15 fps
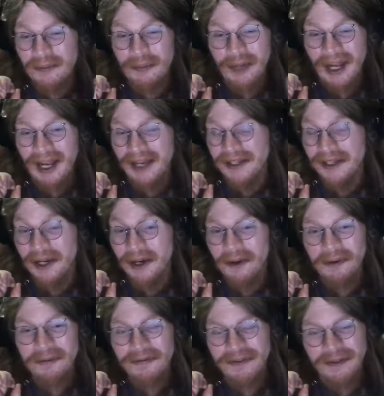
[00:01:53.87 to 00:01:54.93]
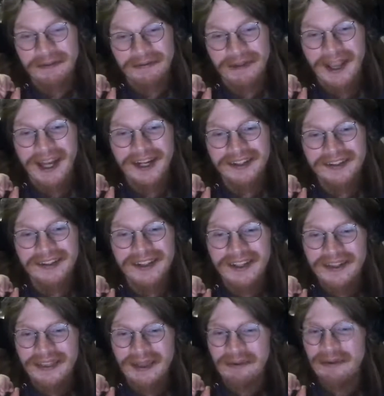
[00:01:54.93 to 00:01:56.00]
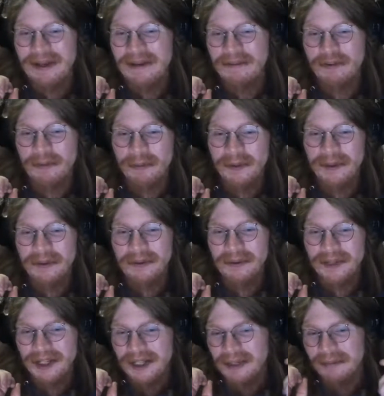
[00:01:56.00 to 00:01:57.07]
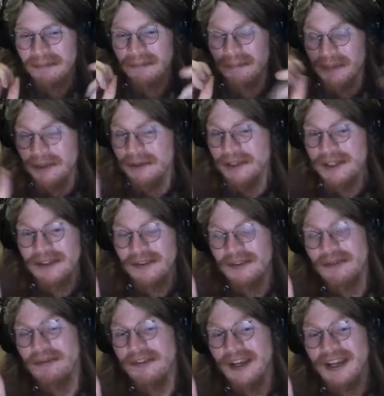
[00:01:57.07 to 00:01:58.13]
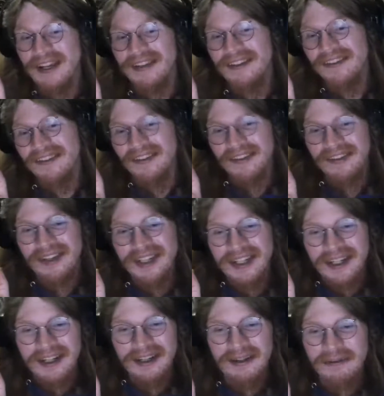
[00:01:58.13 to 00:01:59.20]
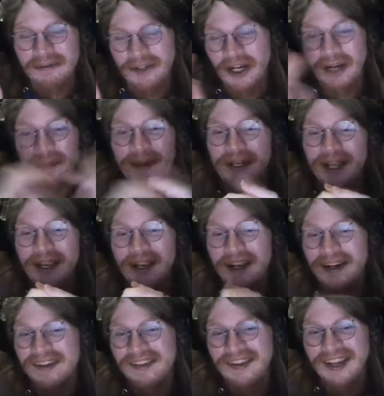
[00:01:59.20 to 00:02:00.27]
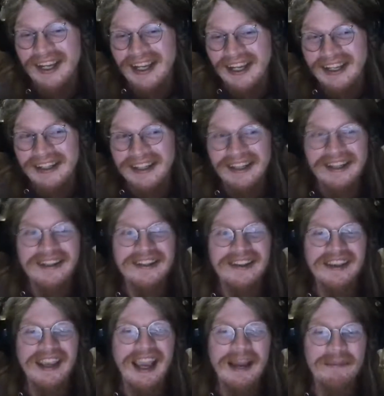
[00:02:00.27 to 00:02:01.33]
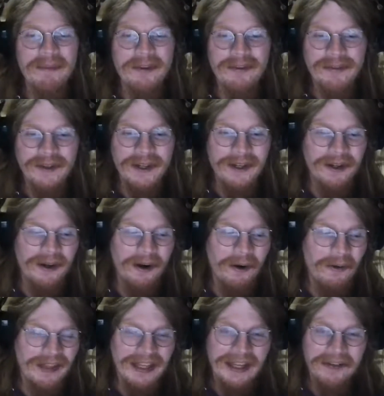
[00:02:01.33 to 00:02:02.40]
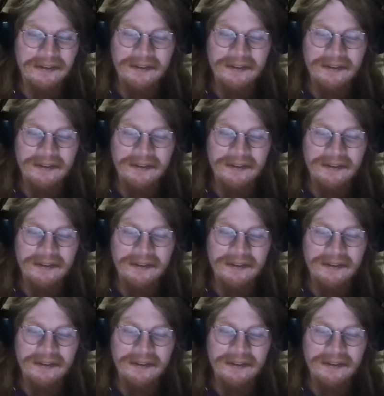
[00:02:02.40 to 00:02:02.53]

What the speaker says: I know for a fact that we have spewed millions of tons of carbon dioxide into the atmosphere over the last